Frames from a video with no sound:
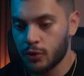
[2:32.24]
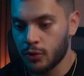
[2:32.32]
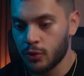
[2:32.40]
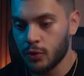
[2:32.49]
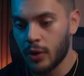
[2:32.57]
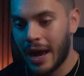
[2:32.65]

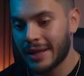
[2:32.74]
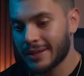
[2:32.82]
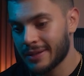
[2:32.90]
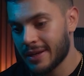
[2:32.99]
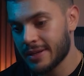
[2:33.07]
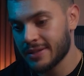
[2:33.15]
to
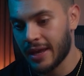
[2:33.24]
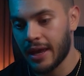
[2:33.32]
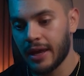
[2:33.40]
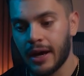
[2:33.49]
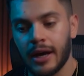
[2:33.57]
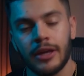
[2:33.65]
Atlas
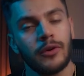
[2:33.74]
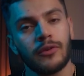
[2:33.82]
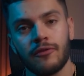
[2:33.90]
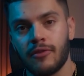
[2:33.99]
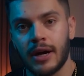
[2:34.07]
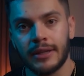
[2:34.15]
A.I. You
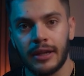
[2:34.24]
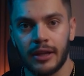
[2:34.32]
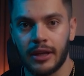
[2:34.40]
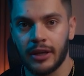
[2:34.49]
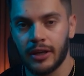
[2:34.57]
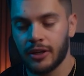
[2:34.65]
can find the
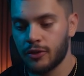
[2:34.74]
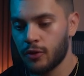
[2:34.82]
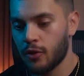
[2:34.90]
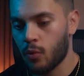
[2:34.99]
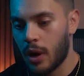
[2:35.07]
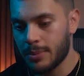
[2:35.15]
link to
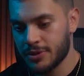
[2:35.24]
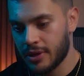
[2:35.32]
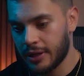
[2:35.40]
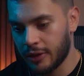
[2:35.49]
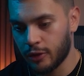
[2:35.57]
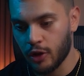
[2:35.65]
the
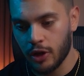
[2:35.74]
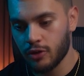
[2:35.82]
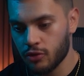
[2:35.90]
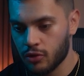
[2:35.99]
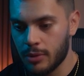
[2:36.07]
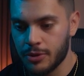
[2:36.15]
website in the
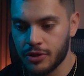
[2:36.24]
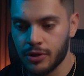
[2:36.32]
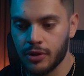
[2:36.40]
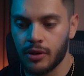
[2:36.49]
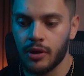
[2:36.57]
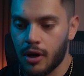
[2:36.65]

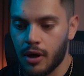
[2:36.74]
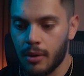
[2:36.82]
description.